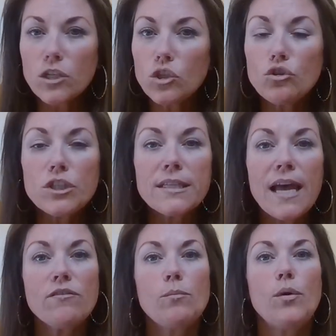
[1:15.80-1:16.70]
So just
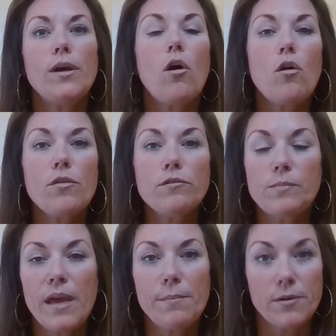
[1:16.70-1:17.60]
have them put all those
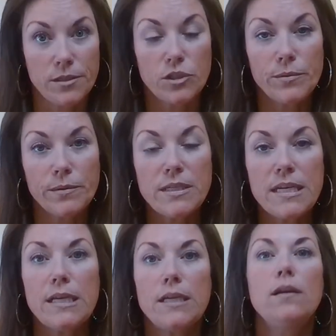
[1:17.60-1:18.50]
papers, it's a
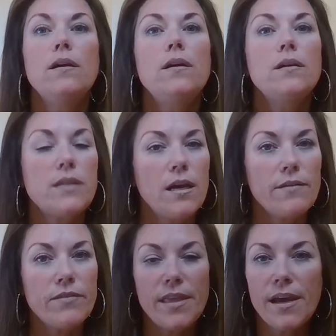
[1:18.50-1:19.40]
routine. Take
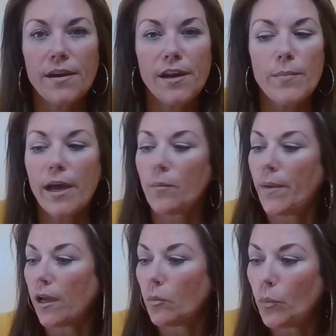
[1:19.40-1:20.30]
everything out of your
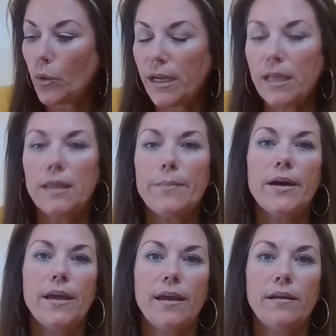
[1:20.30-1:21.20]
backpack, put it in the
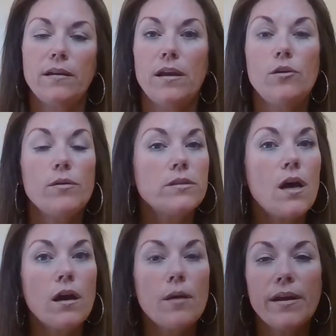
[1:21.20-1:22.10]
bucket, and you can
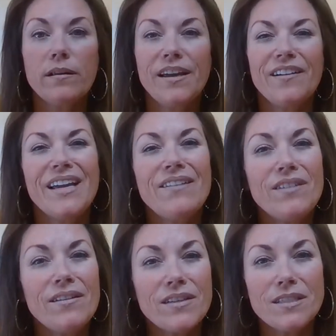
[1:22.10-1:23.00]
talk about it later.
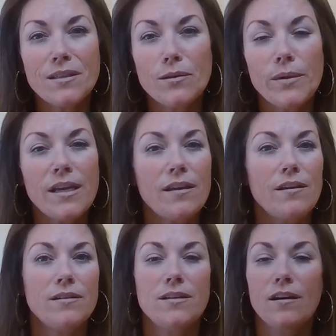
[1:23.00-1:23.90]
Even if it's at the weekend,
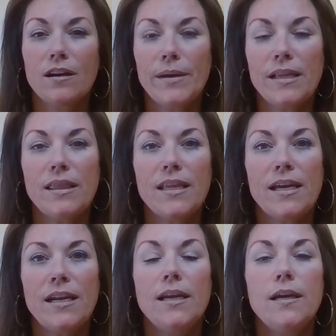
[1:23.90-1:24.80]
you can talk about it
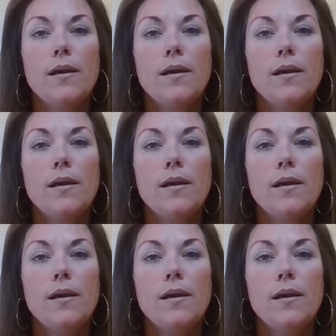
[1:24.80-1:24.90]
then.